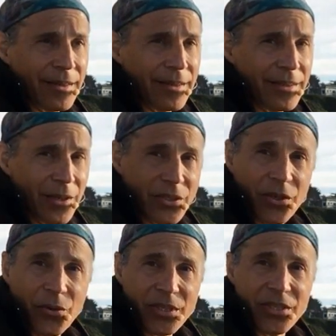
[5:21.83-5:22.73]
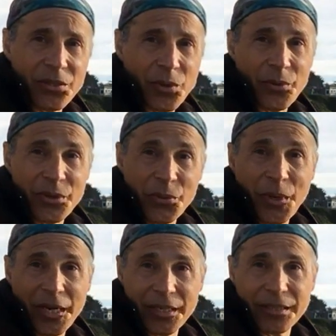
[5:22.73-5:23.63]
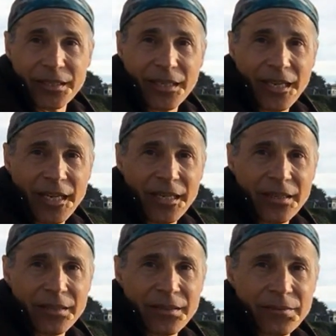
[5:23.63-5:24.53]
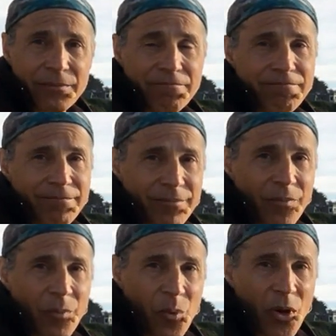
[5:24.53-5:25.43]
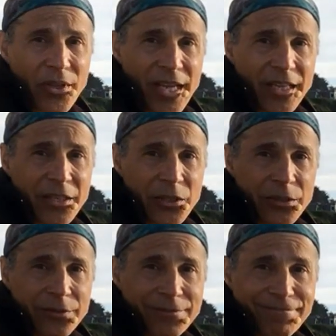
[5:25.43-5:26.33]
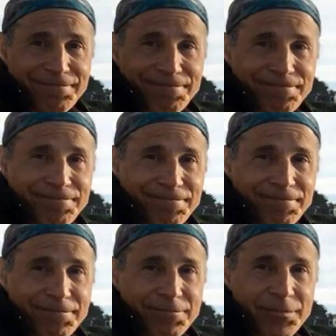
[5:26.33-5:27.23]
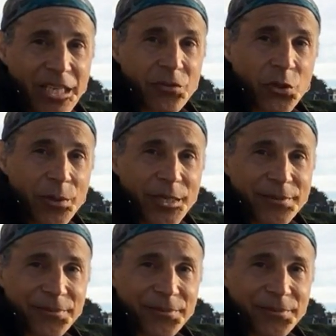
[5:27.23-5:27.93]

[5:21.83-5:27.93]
so the question is, what do we do about it? And more on that later. Thanks for joining me.